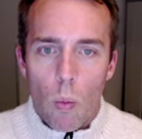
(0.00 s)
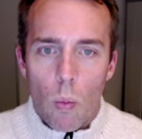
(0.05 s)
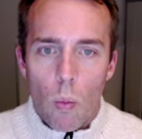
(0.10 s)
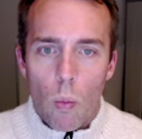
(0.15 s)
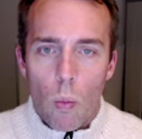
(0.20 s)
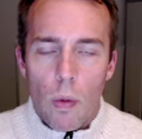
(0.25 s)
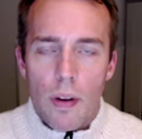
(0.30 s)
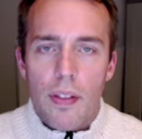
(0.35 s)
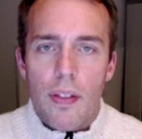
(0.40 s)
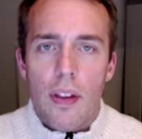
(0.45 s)

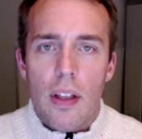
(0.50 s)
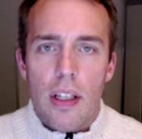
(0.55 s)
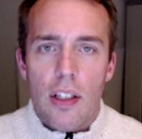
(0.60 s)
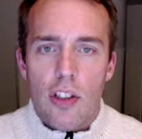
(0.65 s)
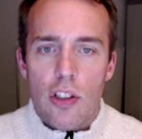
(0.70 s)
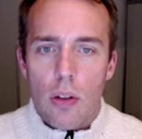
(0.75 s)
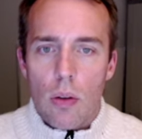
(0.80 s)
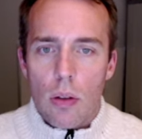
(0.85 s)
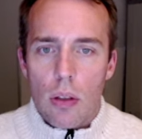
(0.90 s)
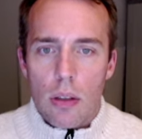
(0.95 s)
with the
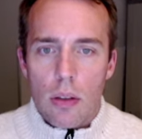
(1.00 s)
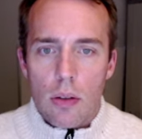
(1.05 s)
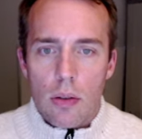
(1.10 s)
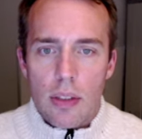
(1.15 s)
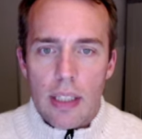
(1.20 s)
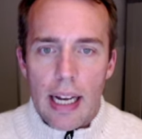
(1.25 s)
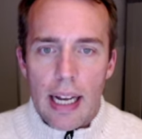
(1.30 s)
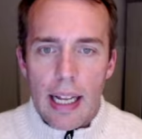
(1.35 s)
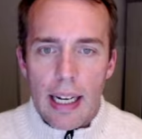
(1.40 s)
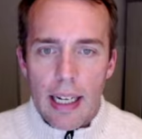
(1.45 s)
historical
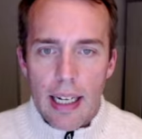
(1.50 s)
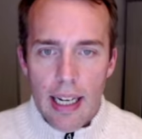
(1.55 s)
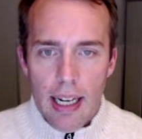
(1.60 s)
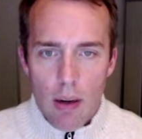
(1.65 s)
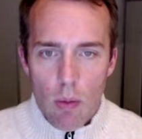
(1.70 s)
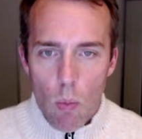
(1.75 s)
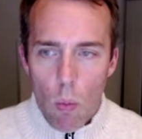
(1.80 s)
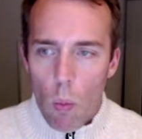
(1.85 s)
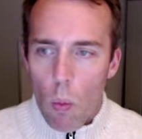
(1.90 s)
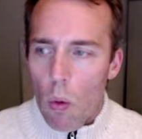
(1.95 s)
data
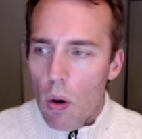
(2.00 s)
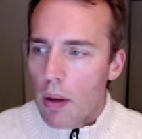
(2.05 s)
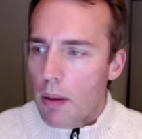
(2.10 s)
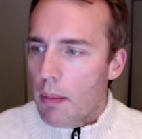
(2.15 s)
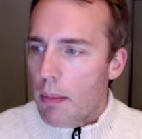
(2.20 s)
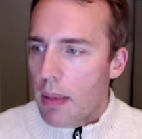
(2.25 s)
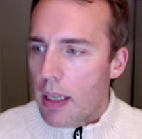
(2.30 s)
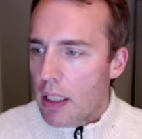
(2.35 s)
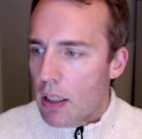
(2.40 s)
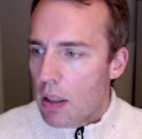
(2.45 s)
in
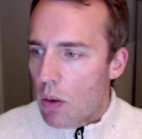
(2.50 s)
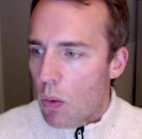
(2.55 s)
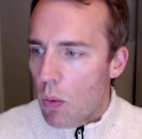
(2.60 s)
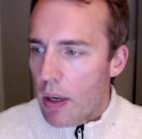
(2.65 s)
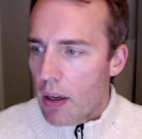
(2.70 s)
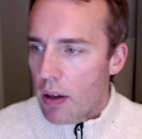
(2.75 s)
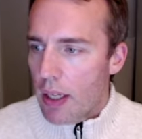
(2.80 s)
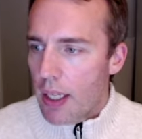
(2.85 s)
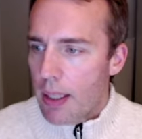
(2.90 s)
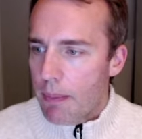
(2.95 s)
one big
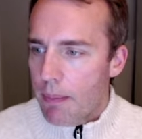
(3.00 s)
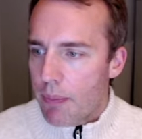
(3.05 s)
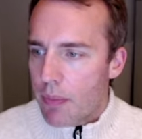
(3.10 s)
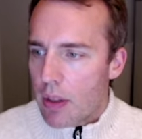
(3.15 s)
query